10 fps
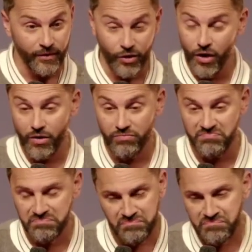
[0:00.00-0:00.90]
you know,
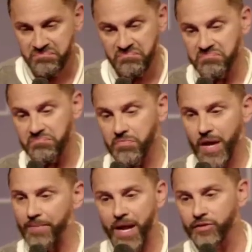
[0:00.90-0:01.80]

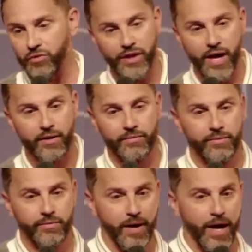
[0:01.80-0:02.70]
I'm not doing that.
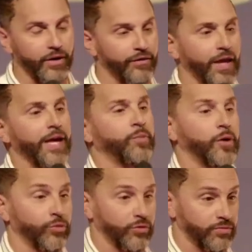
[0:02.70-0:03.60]
I don't even like
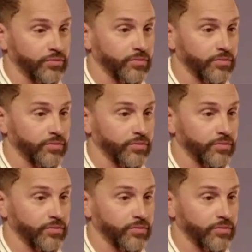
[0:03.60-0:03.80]
people.